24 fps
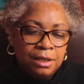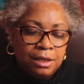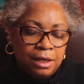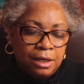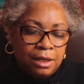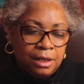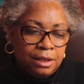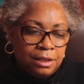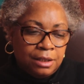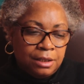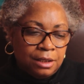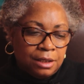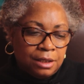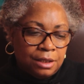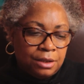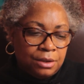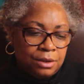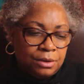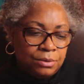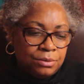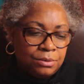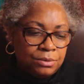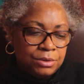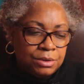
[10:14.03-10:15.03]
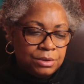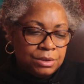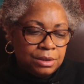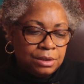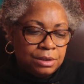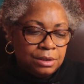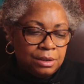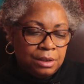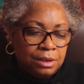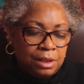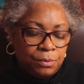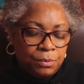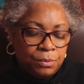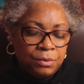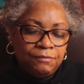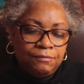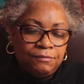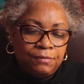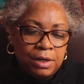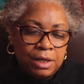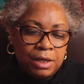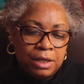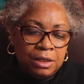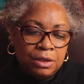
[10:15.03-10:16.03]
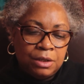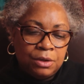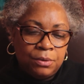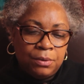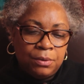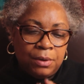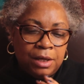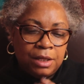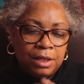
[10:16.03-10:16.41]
that we follow.